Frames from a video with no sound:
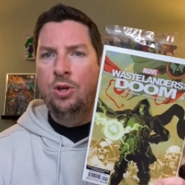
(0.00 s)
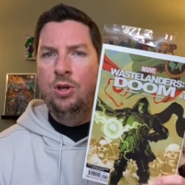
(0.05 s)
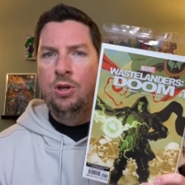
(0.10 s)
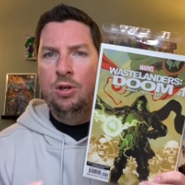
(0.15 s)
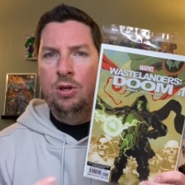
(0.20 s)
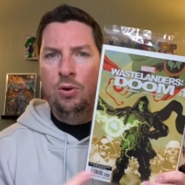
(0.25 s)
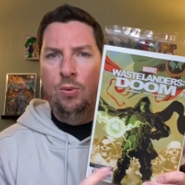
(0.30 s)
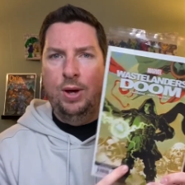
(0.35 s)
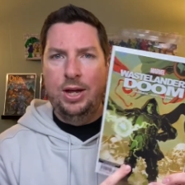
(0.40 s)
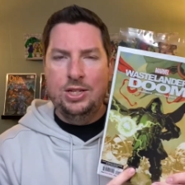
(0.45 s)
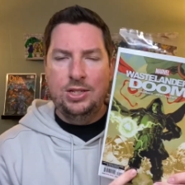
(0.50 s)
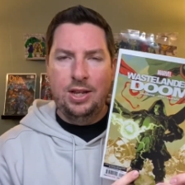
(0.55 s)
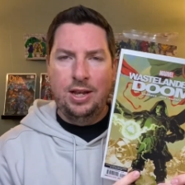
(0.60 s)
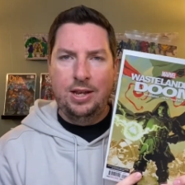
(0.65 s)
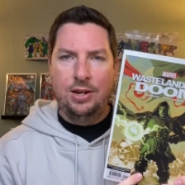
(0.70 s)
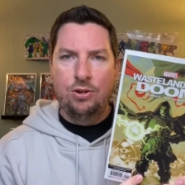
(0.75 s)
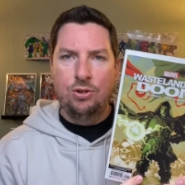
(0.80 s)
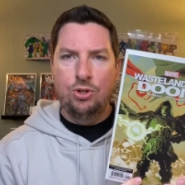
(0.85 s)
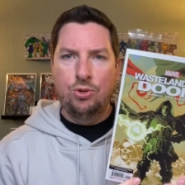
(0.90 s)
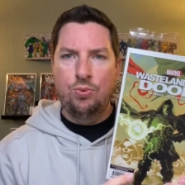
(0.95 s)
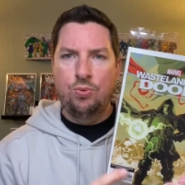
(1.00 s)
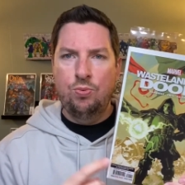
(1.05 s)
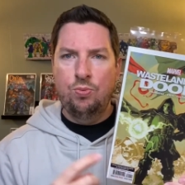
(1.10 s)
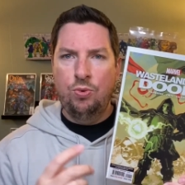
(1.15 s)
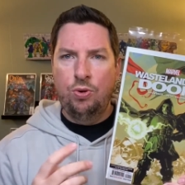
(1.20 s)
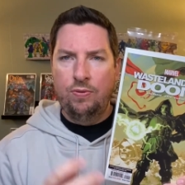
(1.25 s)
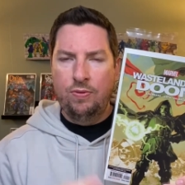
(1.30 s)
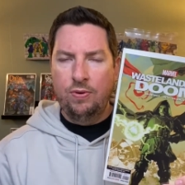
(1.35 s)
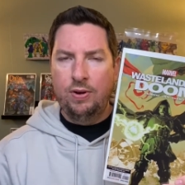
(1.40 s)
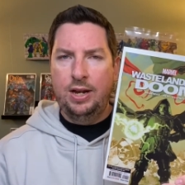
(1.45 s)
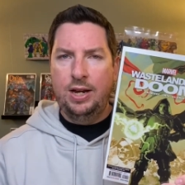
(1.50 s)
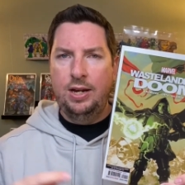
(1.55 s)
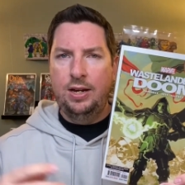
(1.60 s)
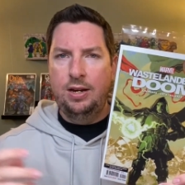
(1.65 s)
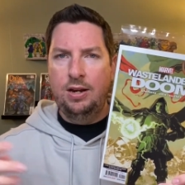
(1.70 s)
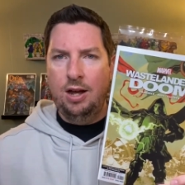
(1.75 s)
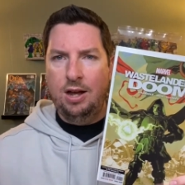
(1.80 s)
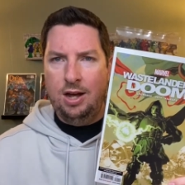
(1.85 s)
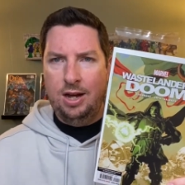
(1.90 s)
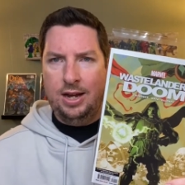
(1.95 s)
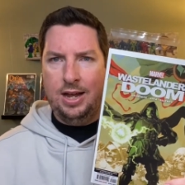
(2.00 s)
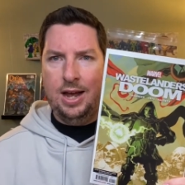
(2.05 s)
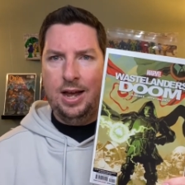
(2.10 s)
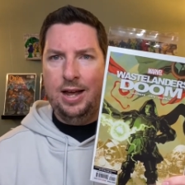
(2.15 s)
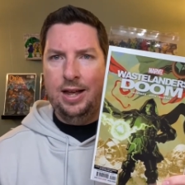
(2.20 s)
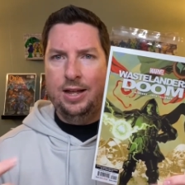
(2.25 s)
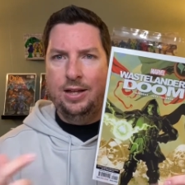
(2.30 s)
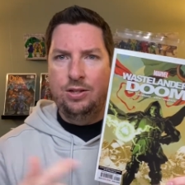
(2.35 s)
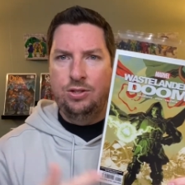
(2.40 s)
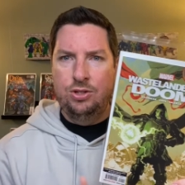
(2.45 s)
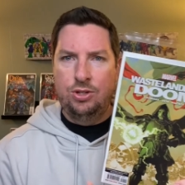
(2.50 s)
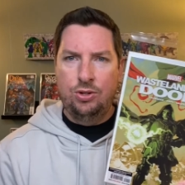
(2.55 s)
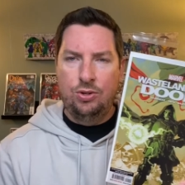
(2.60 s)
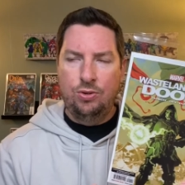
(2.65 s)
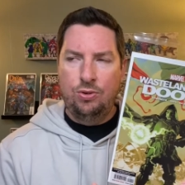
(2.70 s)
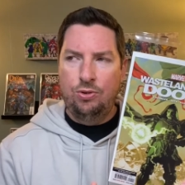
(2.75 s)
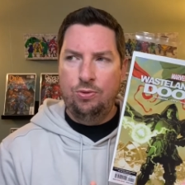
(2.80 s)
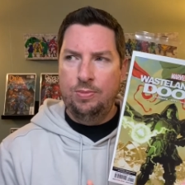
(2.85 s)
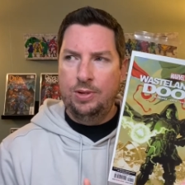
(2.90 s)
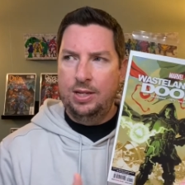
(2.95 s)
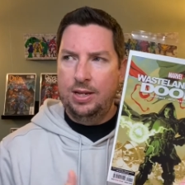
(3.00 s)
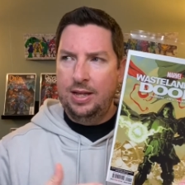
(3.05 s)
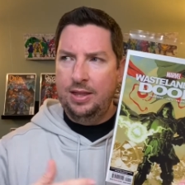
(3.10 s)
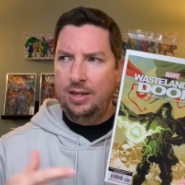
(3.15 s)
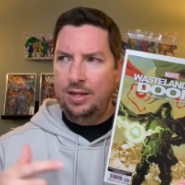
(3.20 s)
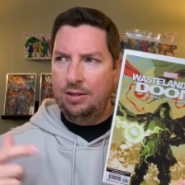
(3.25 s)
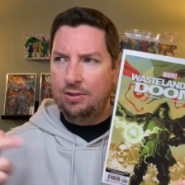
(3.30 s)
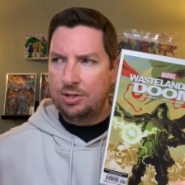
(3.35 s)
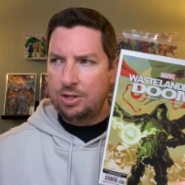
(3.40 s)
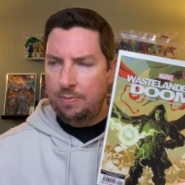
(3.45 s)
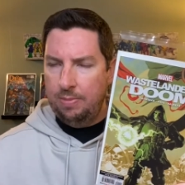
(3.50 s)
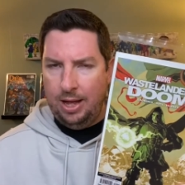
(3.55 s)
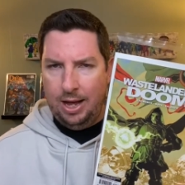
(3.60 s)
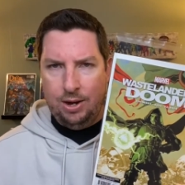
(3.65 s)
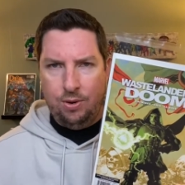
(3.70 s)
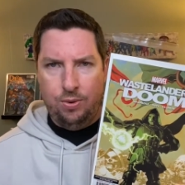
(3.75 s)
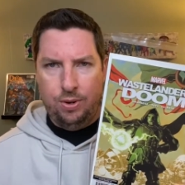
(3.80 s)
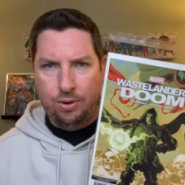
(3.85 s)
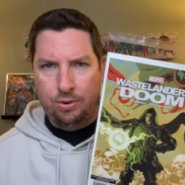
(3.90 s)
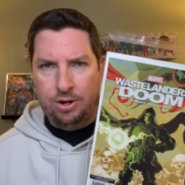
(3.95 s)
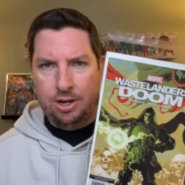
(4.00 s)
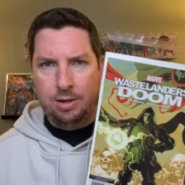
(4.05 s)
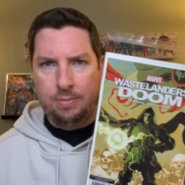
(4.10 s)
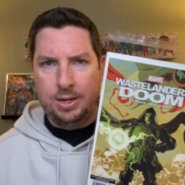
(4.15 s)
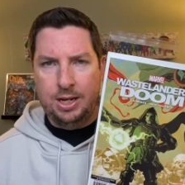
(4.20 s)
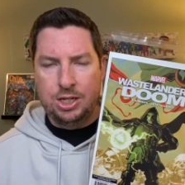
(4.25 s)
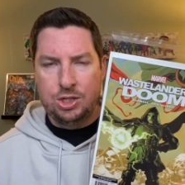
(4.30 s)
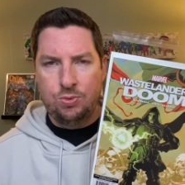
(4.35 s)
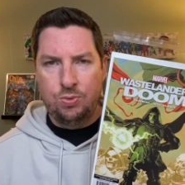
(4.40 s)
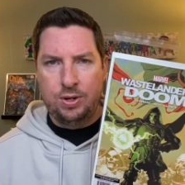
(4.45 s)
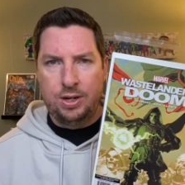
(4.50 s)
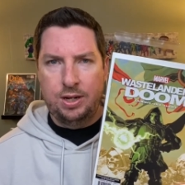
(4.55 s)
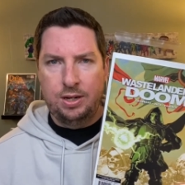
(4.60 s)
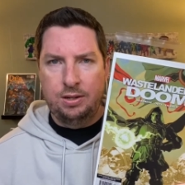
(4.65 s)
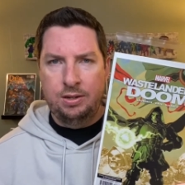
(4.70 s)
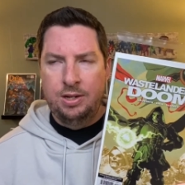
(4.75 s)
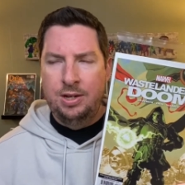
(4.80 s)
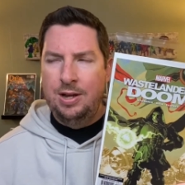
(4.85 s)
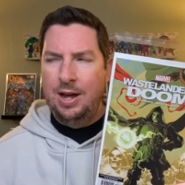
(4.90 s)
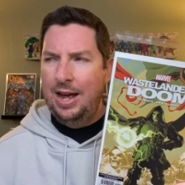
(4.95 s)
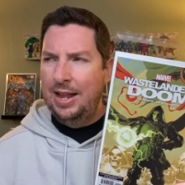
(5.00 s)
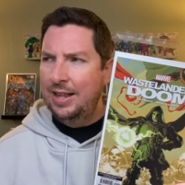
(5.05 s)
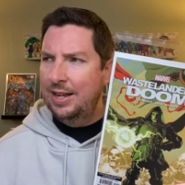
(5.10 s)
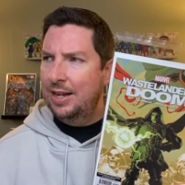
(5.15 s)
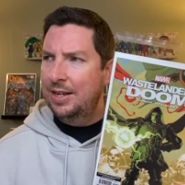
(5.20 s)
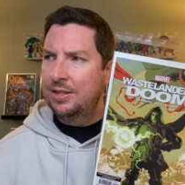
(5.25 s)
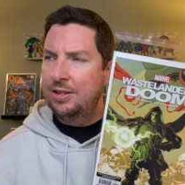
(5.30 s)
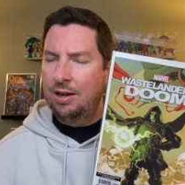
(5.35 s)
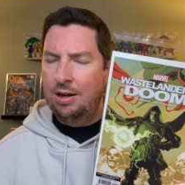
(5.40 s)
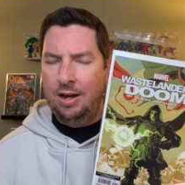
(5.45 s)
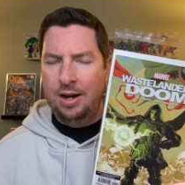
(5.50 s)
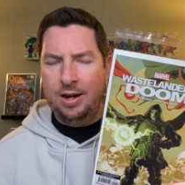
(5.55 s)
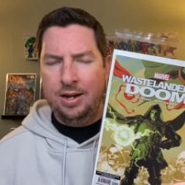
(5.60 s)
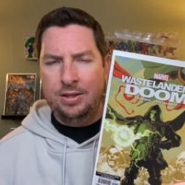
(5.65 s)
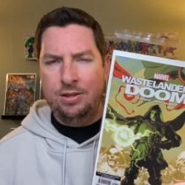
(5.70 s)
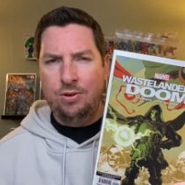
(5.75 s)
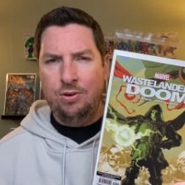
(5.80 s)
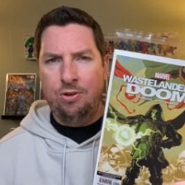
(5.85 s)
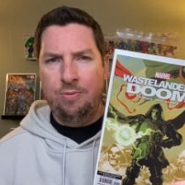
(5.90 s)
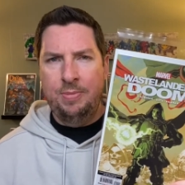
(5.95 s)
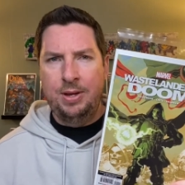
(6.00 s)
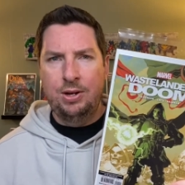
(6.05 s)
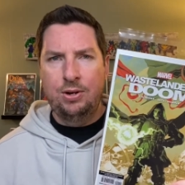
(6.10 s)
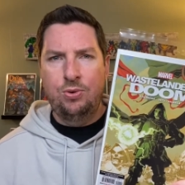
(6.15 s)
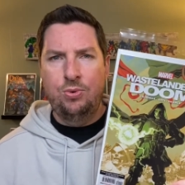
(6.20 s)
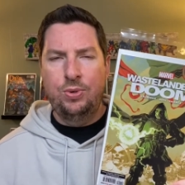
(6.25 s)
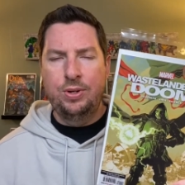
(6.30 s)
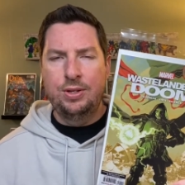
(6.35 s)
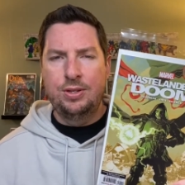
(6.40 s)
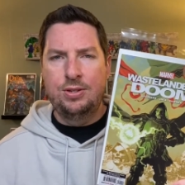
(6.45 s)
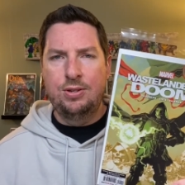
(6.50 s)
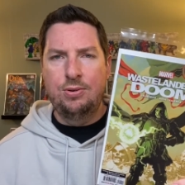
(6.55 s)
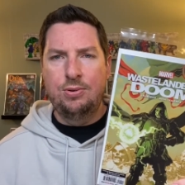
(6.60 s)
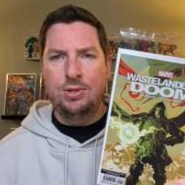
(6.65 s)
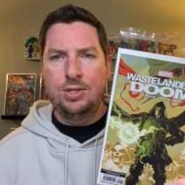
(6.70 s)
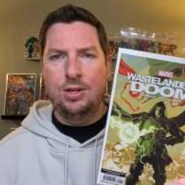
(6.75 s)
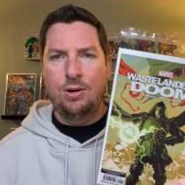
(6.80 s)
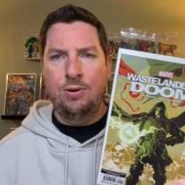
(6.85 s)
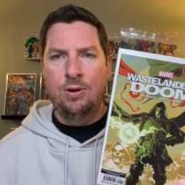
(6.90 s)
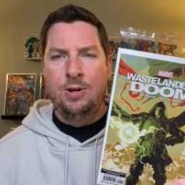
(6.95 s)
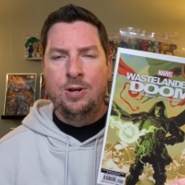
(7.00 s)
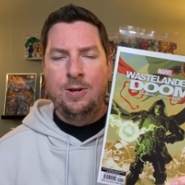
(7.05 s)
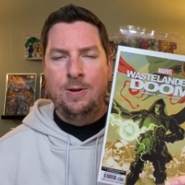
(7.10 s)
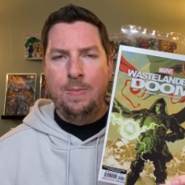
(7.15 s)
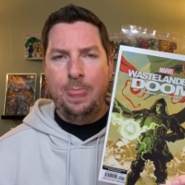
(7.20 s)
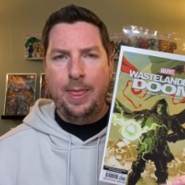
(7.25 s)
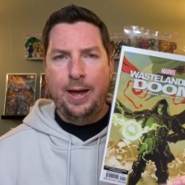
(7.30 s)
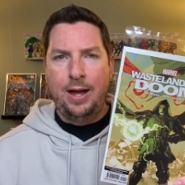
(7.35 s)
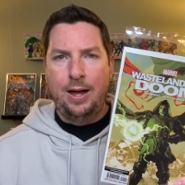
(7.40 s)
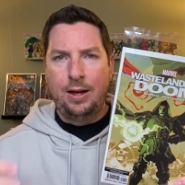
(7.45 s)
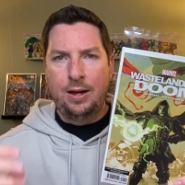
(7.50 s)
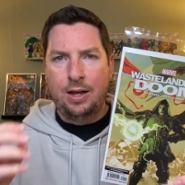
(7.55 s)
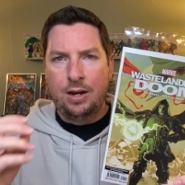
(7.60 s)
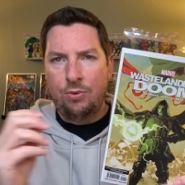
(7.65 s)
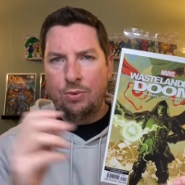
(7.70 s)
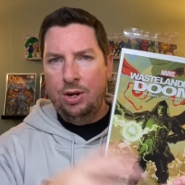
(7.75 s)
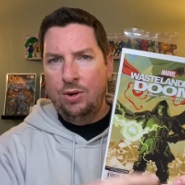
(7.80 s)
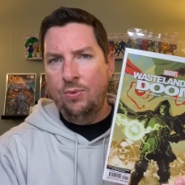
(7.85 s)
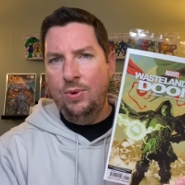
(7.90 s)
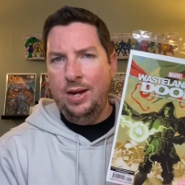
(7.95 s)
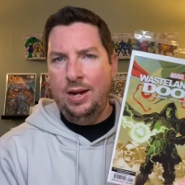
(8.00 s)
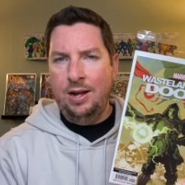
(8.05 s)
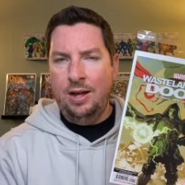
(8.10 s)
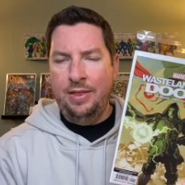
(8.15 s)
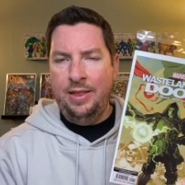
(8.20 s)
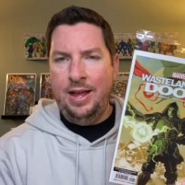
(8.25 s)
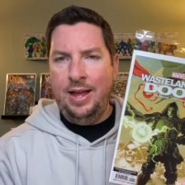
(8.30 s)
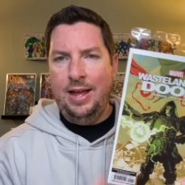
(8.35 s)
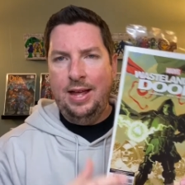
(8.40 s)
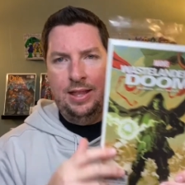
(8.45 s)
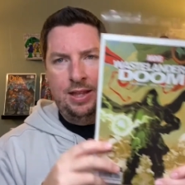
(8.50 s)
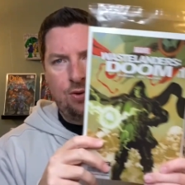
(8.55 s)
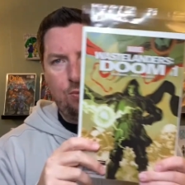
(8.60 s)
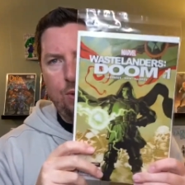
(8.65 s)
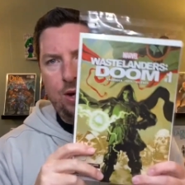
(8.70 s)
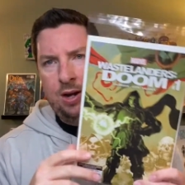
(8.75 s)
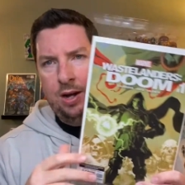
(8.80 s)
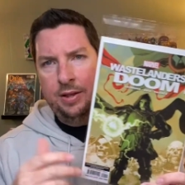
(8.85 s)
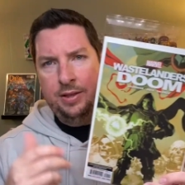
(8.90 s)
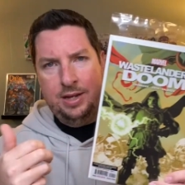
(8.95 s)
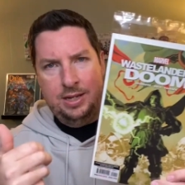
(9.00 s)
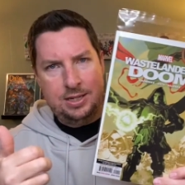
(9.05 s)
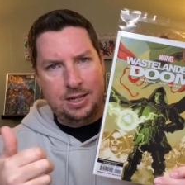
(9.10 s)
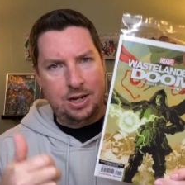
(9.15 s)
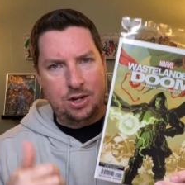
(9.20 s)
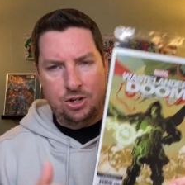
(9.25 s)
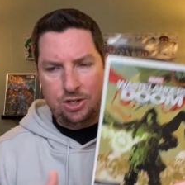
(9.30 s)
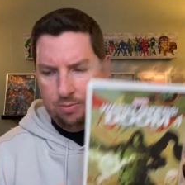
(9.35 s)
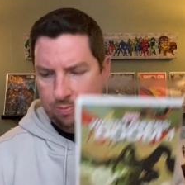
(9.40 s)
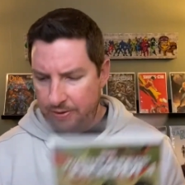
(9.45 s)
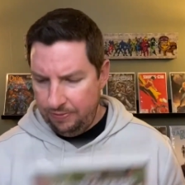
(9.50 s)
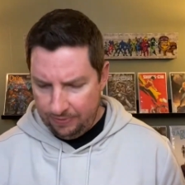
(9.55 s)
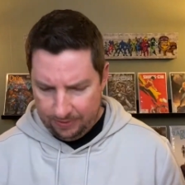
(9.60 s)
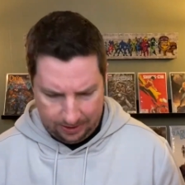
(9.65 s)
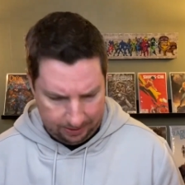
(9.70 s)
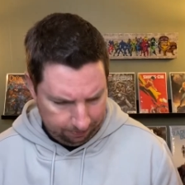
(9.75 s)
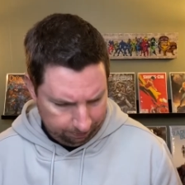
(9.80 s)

Wastelanders, Wolverine, and Hawkeye, and Doom, and I think there's a Black Widow coming as well. And I got the Old Man Quill too. So gonna reread all that and then read all these, and it should be fun.